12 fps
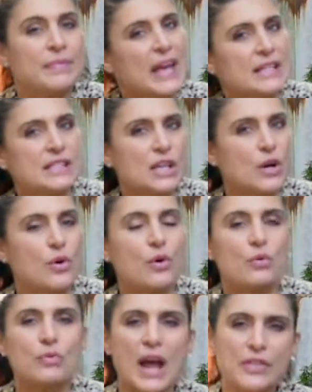And so
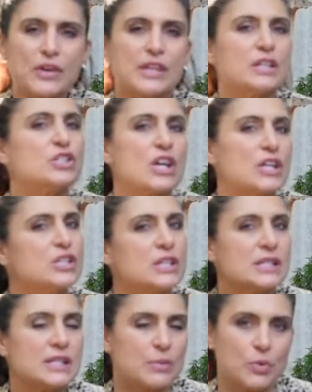rather than
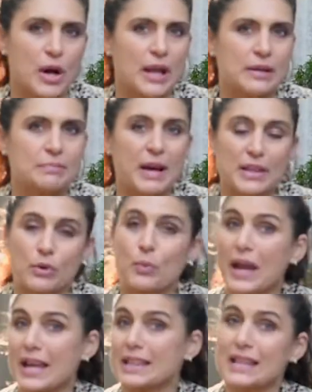judging someone by the
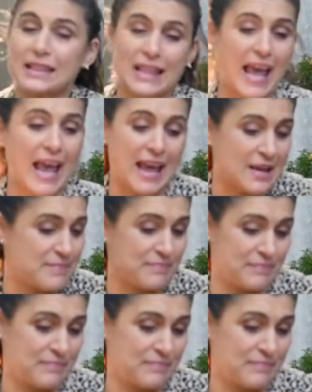way that they